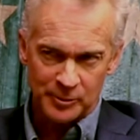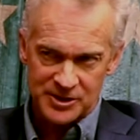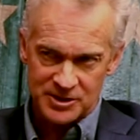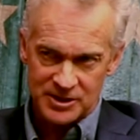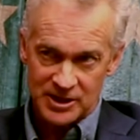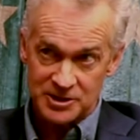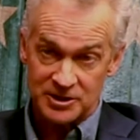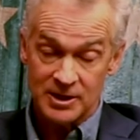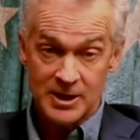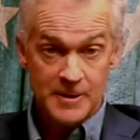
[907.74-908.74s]

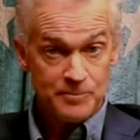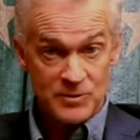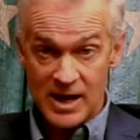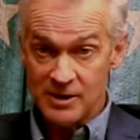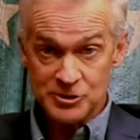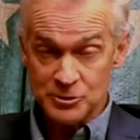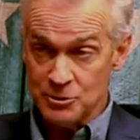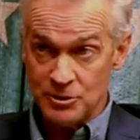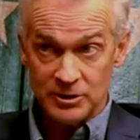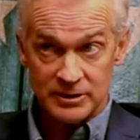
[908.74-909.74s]
presentation. Now
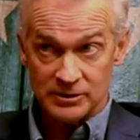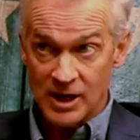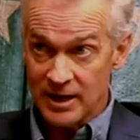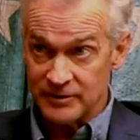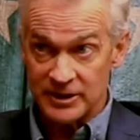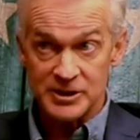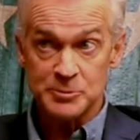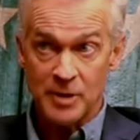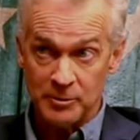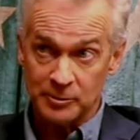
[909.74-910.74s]
school, a lot of it is
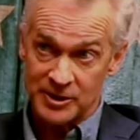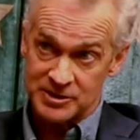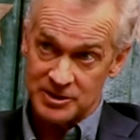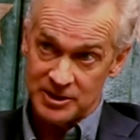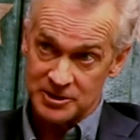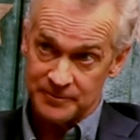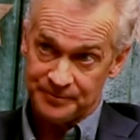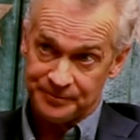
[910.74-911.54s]
public presentation.